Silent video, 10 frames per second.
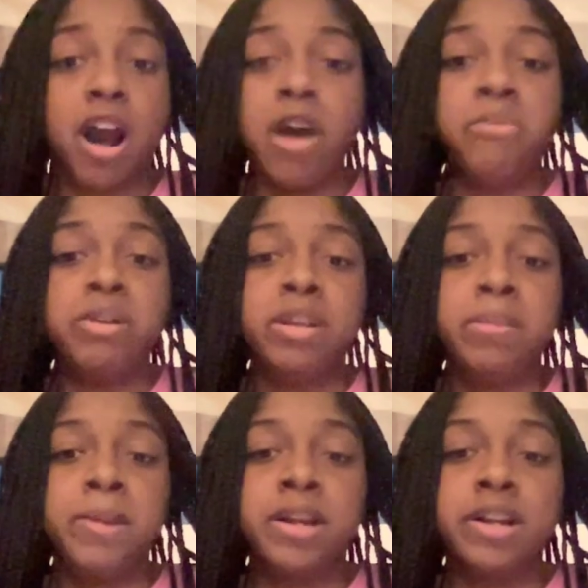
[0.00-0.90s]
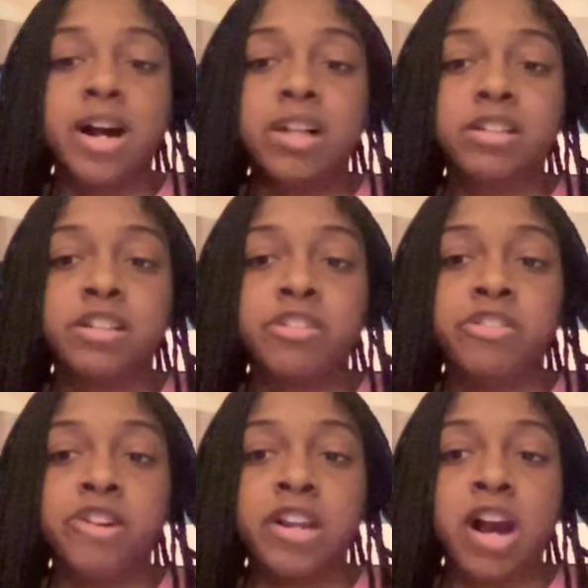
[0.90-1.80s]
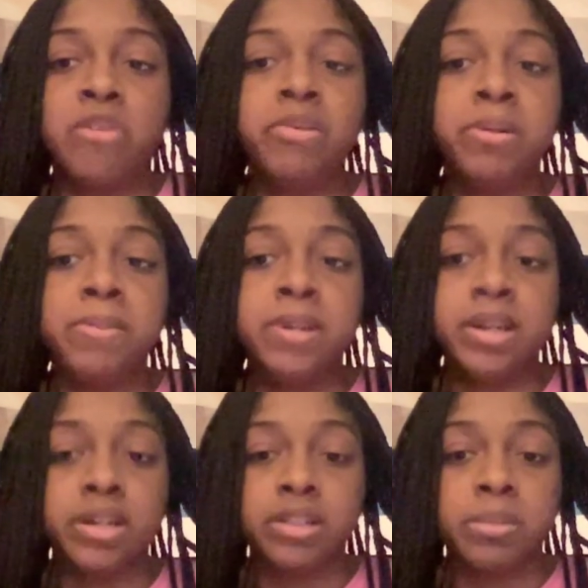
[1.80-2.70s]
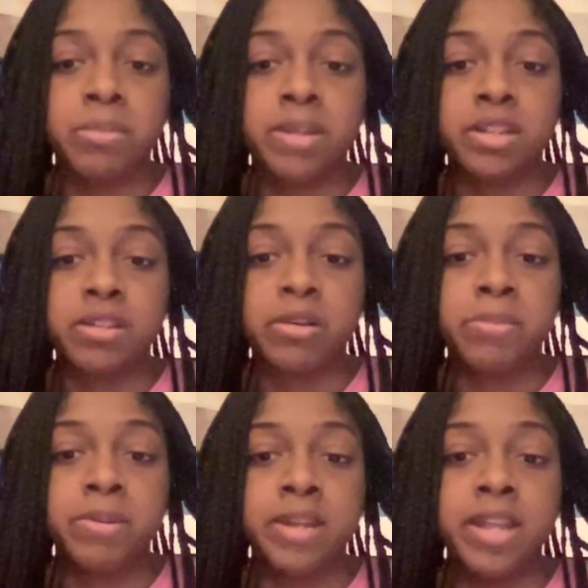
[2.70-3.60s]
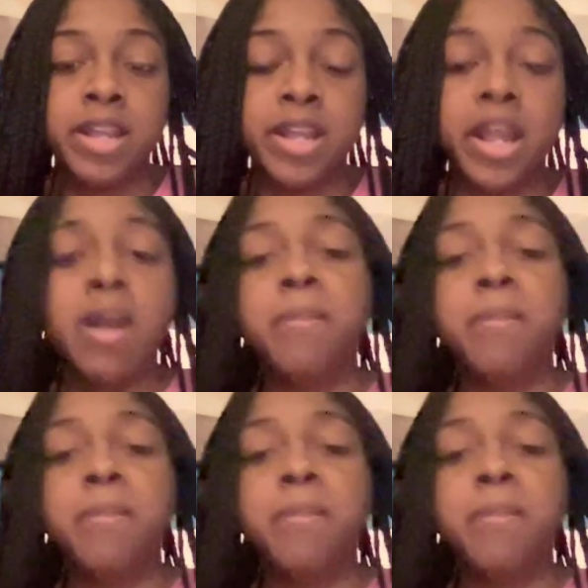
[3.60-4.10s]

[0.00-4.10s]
I wouldn't even be a content creator. I wouldn't be nothing because I would be dead.